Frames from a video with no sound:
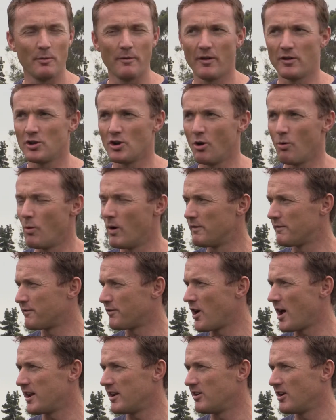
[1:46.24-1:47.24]
mean, we've only got one
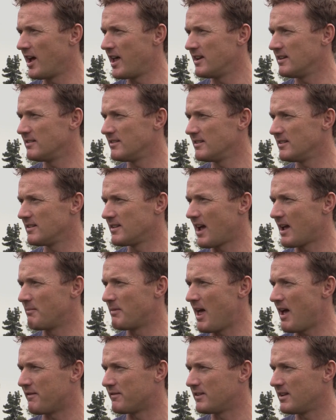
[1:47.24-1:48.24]
Friday night
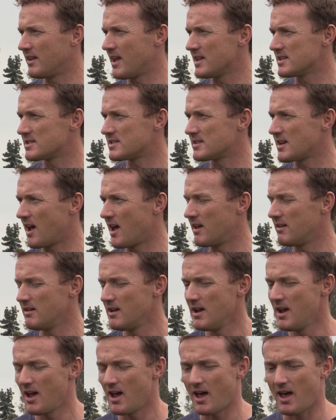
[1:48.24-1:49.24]
game left, and
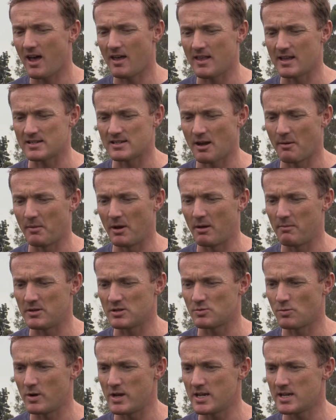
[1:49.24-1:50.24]
that's coming up
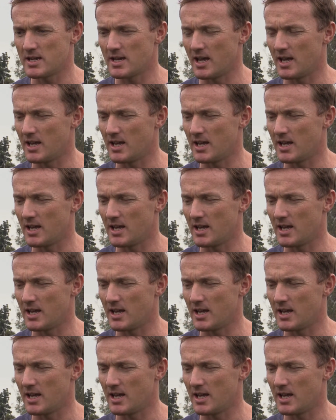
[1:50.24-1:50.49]
this week